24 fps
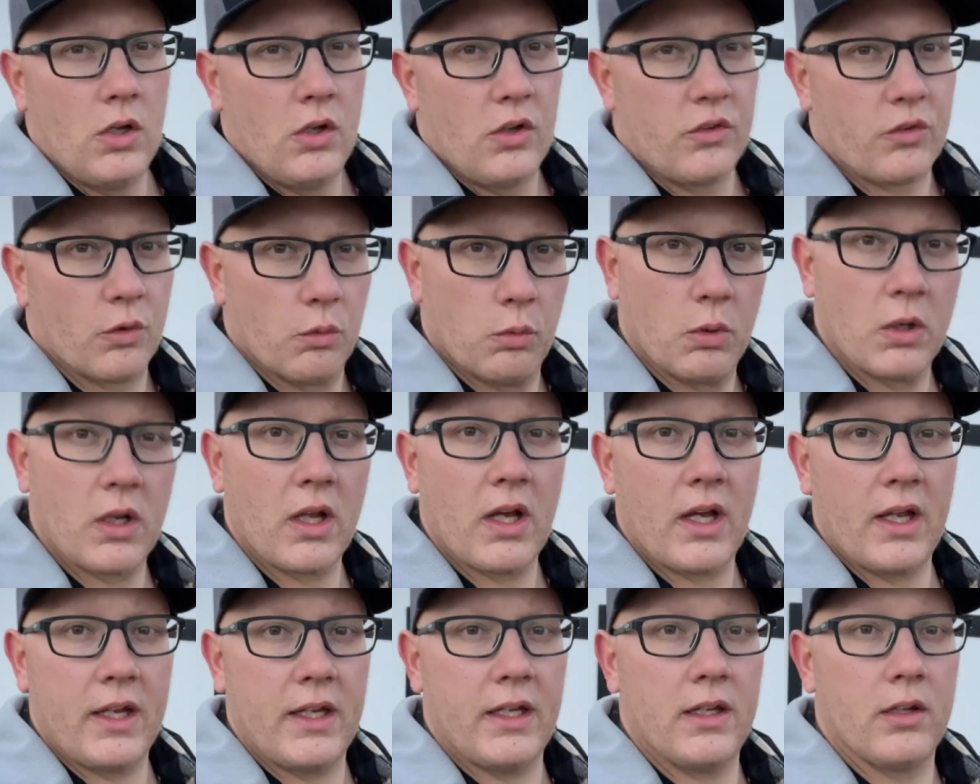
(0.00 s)
So would
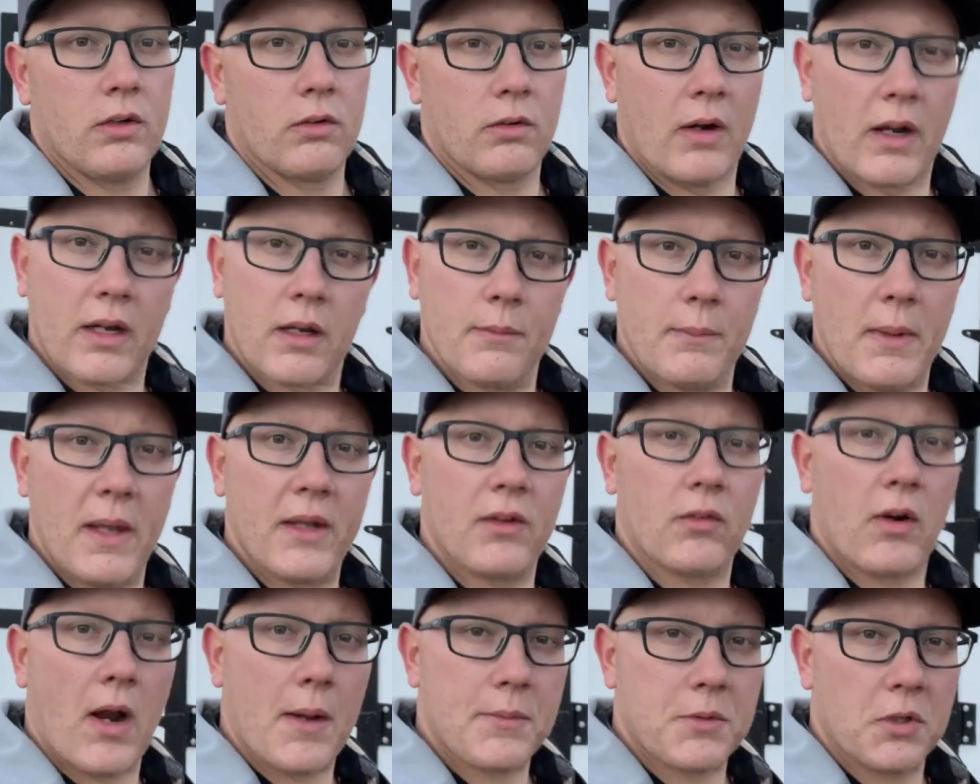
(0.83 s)
I
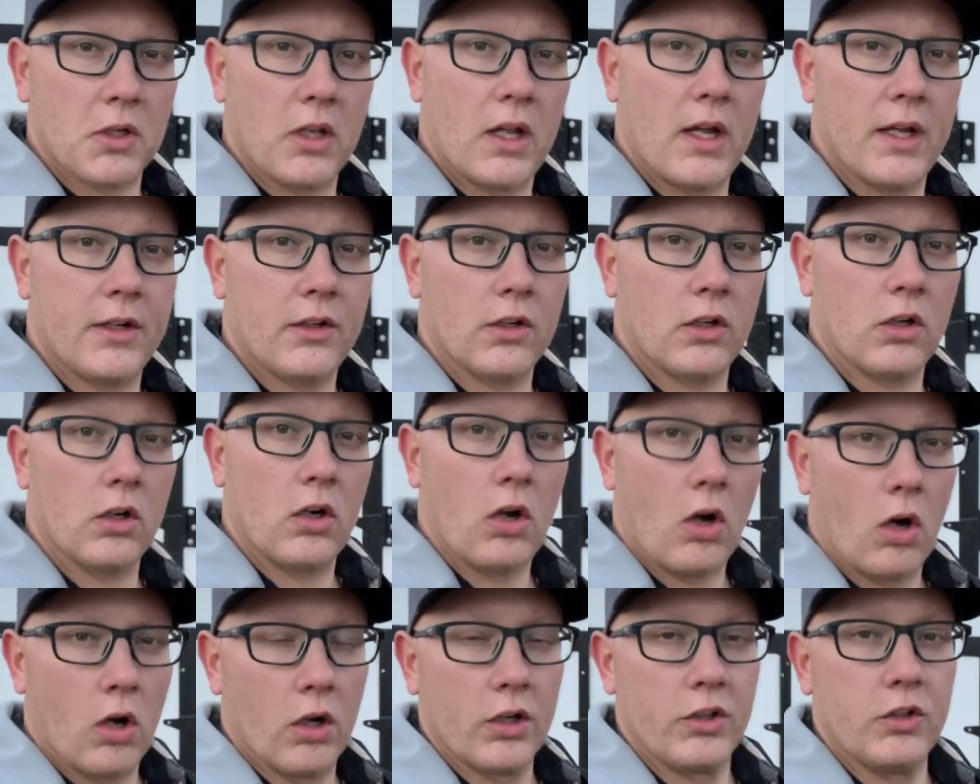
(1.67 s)
recommend Raptor Liner
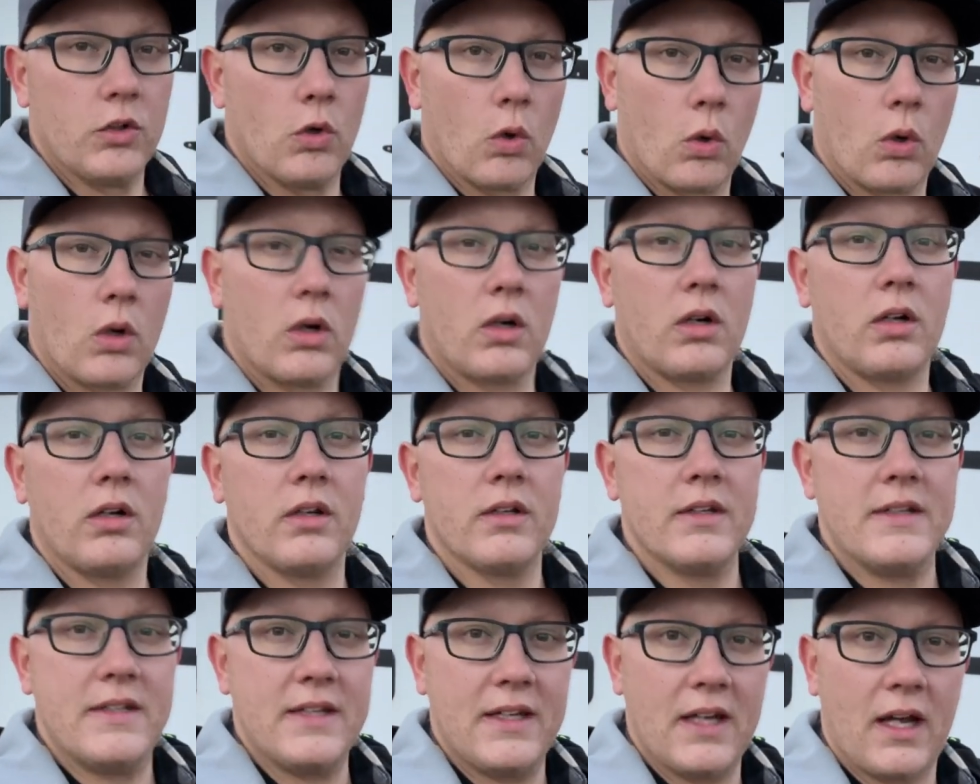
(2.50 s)
on your
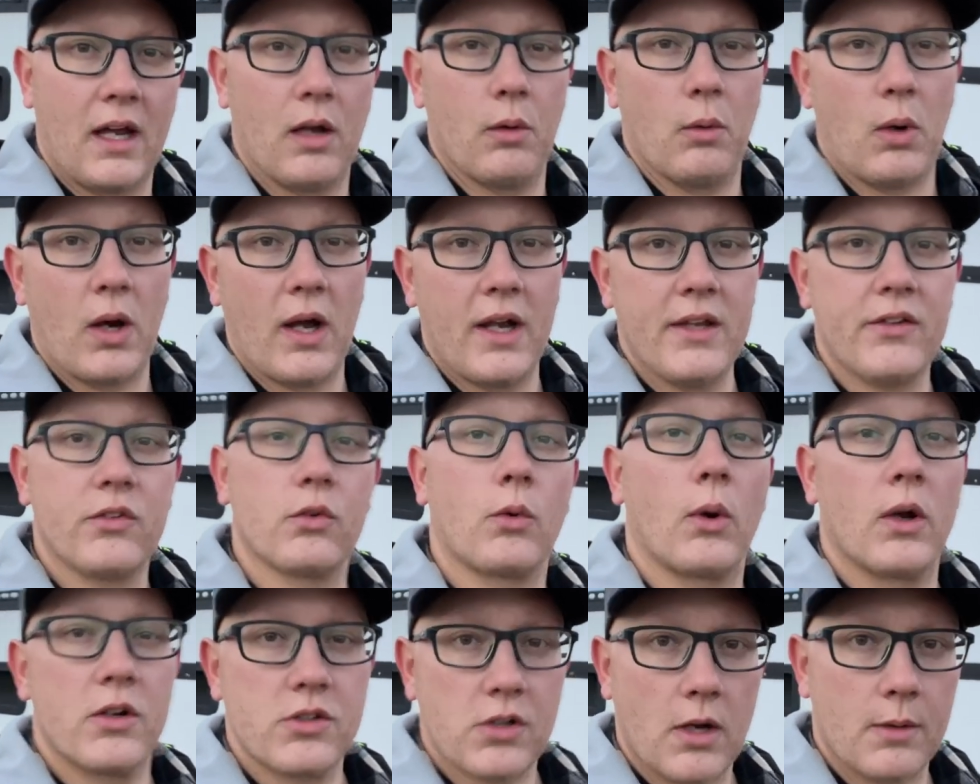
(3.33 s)
D I Y
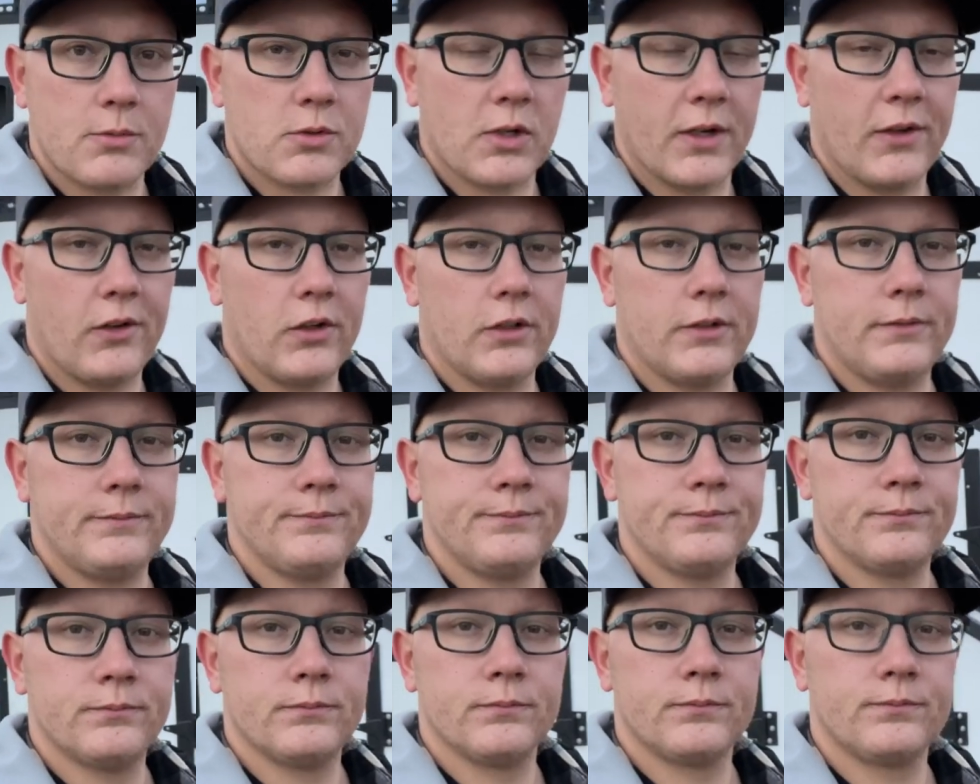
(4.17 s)
square drop trailer?
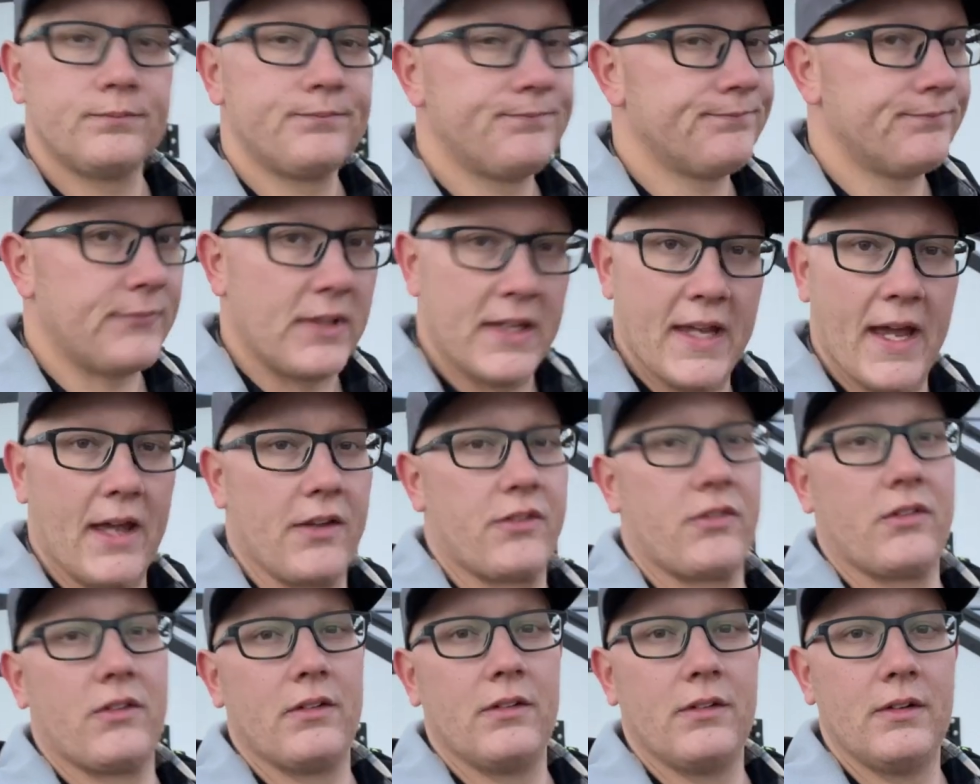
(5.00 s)

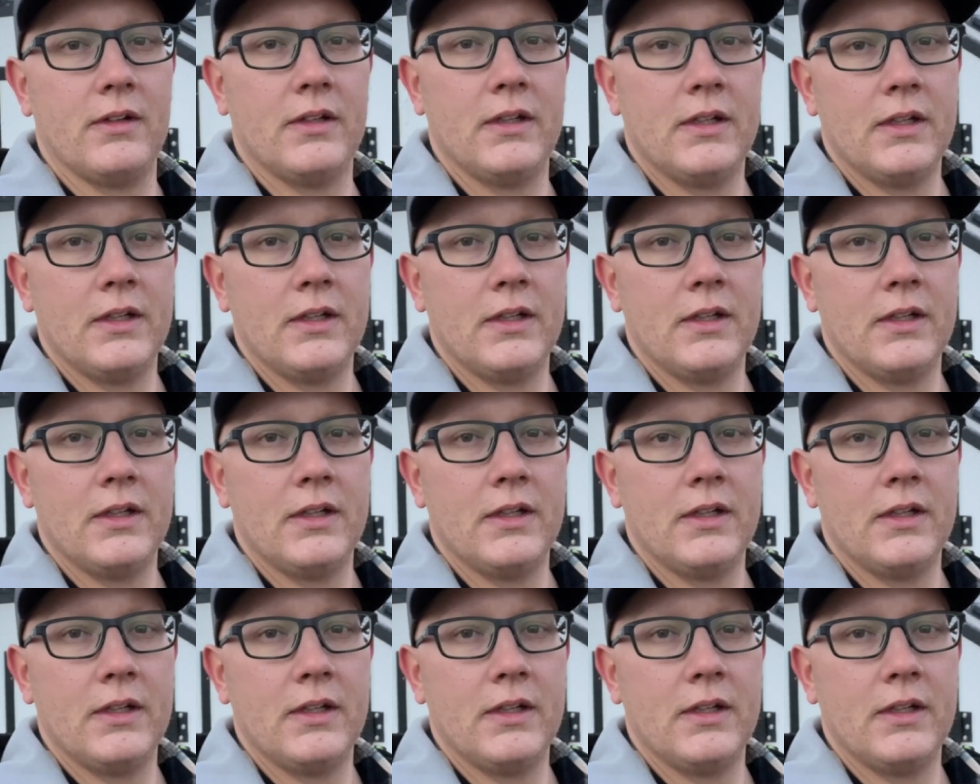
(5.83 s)
Yes.